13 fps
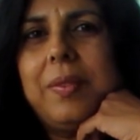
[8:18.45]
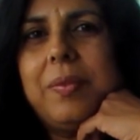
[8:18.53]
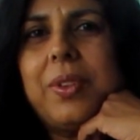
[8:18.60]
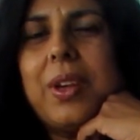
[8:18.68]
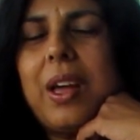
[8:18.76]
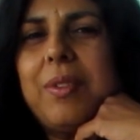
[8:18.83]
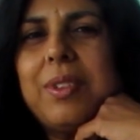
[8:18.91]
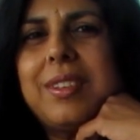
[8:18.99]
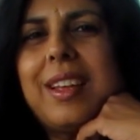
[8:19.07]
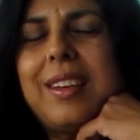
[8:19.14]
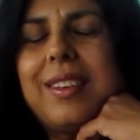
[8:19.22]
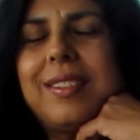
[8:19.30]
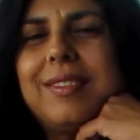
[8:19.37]
So I was
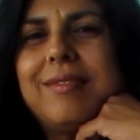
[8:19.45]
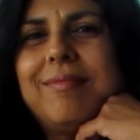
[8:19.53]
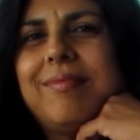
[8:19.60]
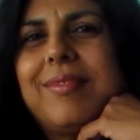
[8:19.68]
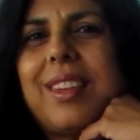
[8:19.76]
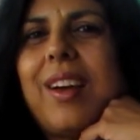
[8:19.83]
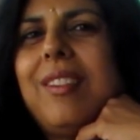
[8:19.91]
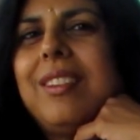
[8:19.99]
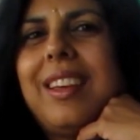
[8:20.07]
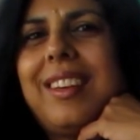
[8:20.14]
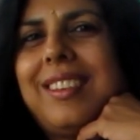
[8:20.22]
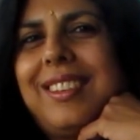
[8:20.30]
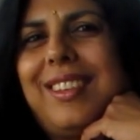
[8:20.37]
like,
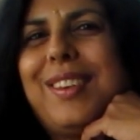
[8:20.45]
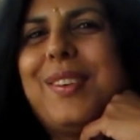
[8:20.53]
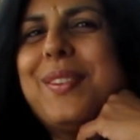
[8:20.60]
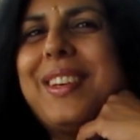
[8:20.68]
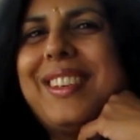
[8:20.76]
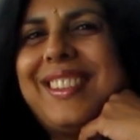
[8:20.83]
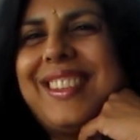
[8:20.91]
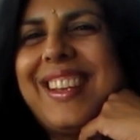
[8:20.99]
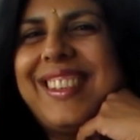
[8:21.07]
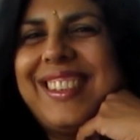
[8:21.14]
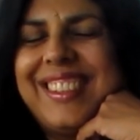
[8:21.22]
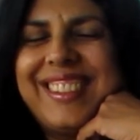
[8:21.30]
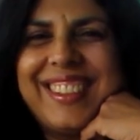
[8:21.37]
okay, you want to
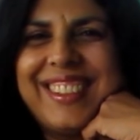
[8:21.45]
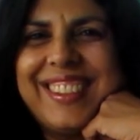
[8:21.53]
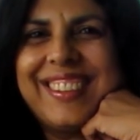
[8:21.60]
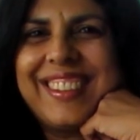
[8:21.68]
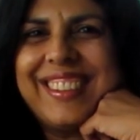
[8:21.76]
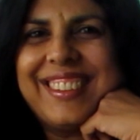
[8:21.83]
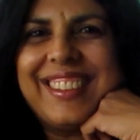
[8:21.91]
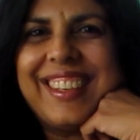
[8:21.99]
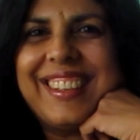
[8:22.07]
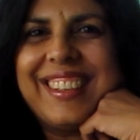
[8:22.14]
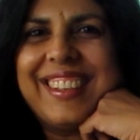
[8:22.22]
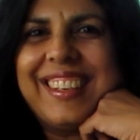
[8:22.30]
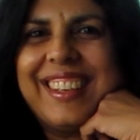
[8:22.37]
send it, you can
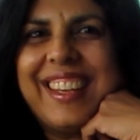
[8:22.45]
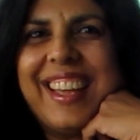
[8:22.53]
send it.